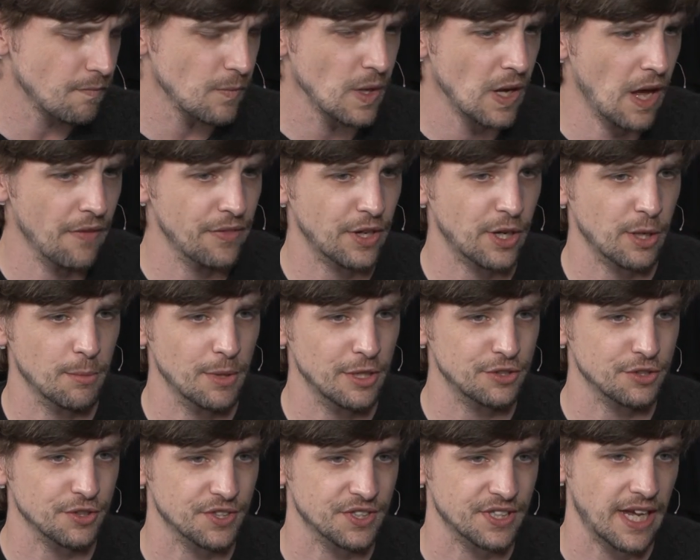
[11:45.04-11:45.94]
on the
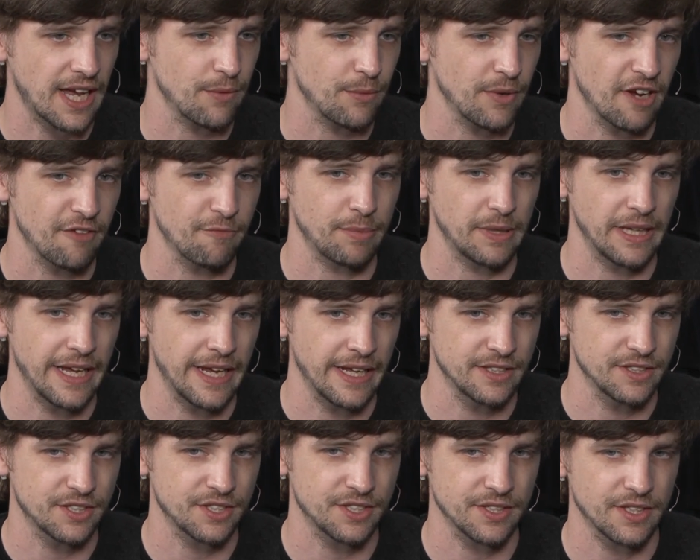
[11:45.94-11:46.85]
commercial side, we have
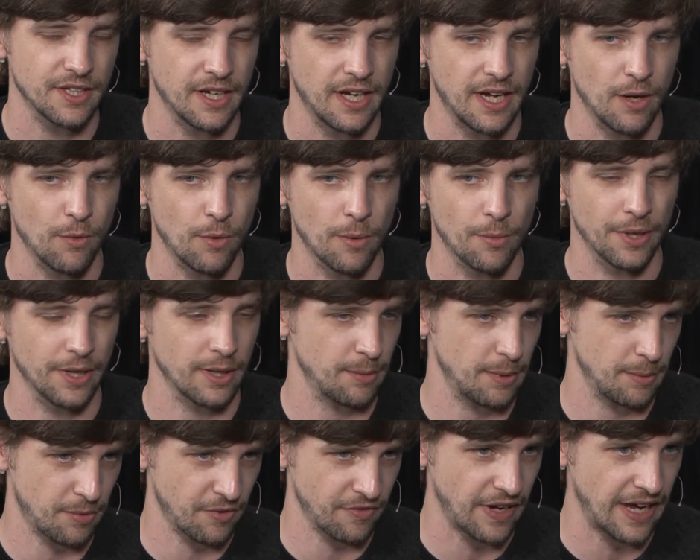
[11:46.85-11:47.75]
plans uh, where we're going
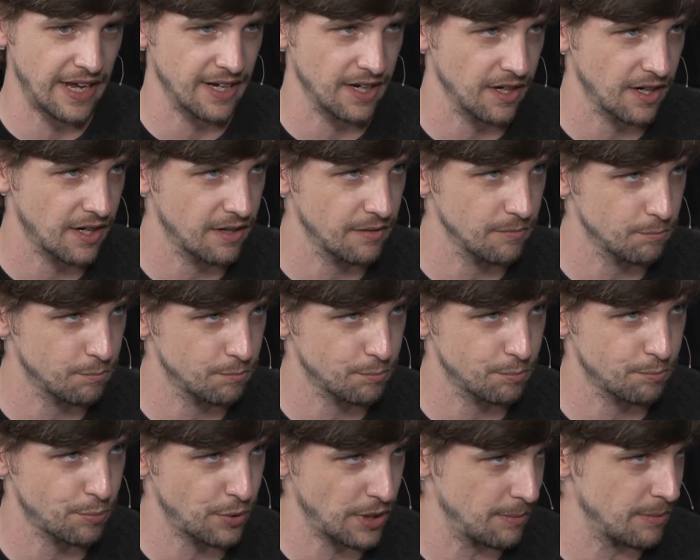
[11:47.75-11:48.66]
to be providing
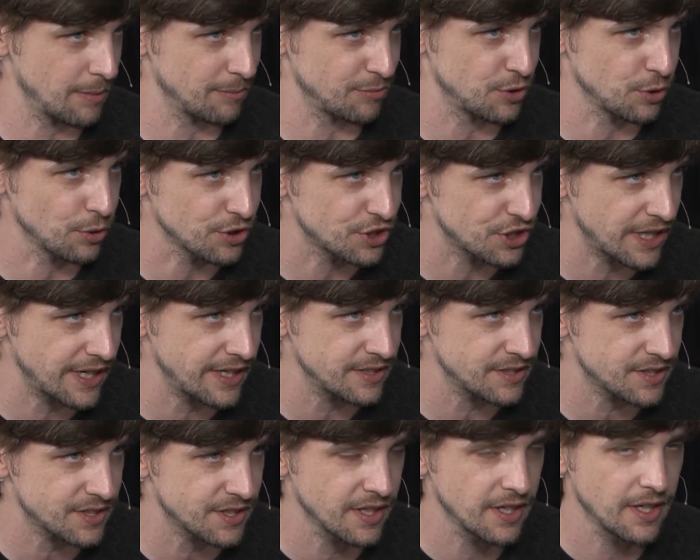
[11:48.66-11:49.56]
premium tool
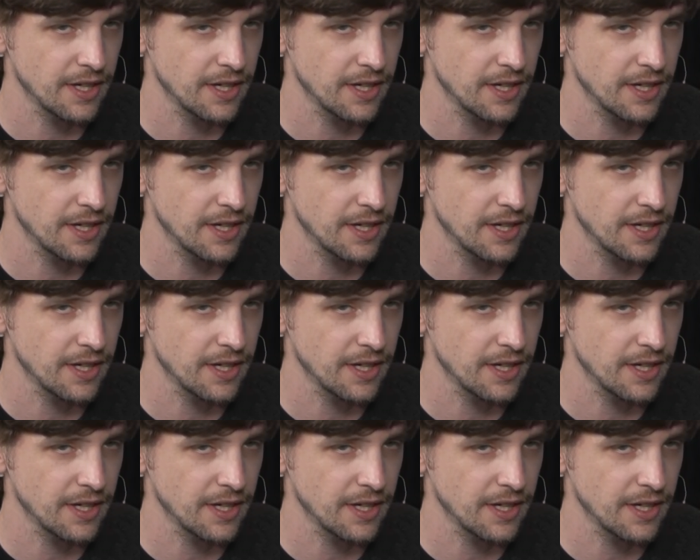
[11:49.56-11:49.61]
chains